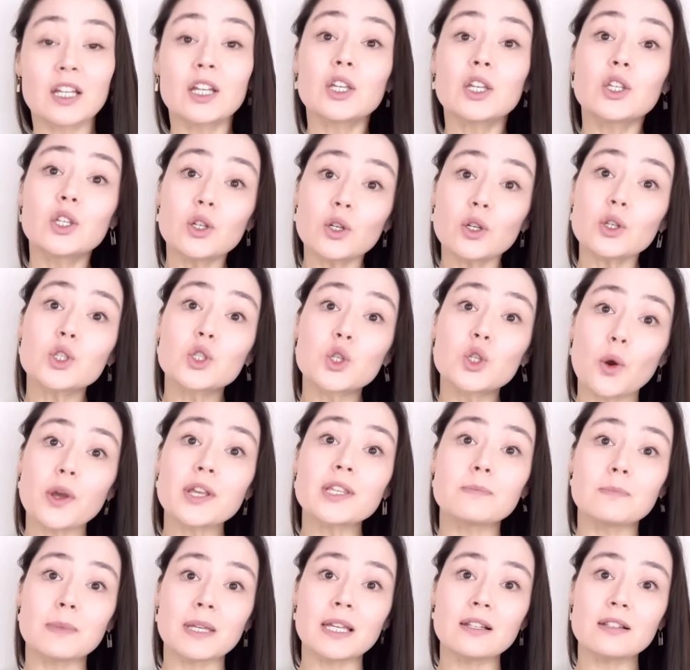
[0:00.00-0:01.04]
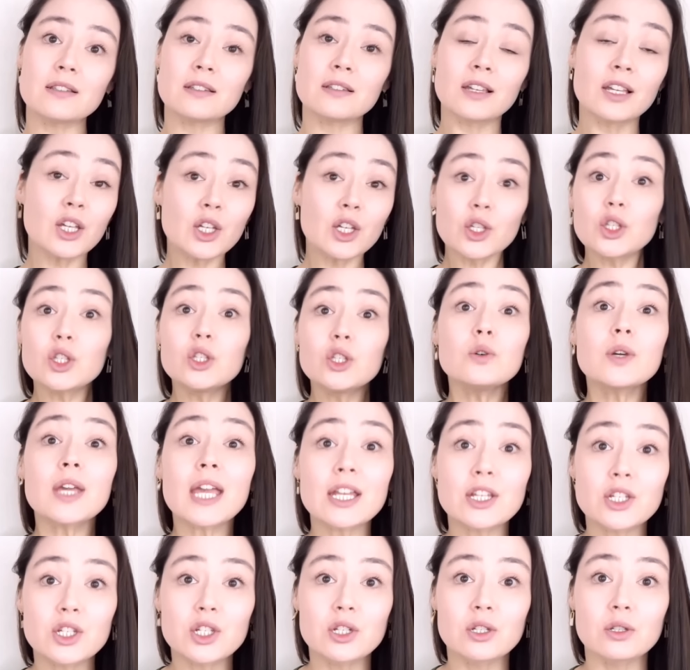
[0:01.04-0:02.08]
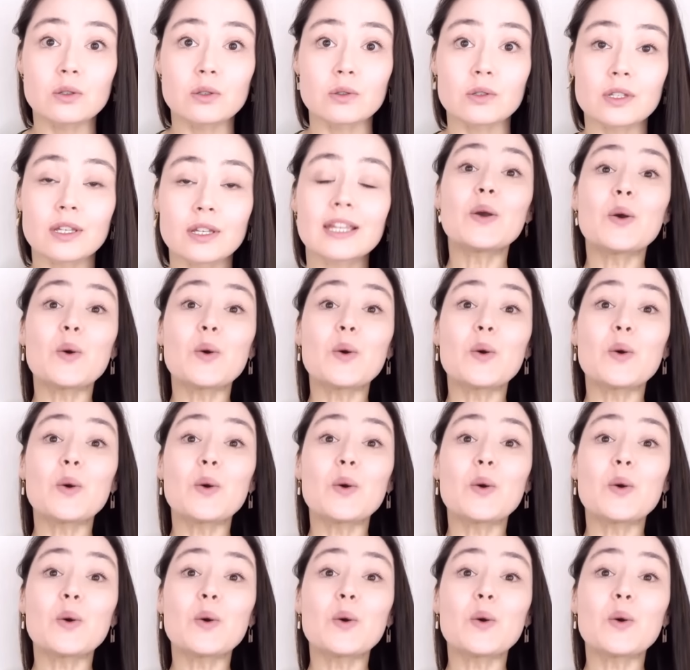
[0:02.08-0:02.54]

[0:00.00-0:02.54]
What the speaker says: Your choice means you can choose.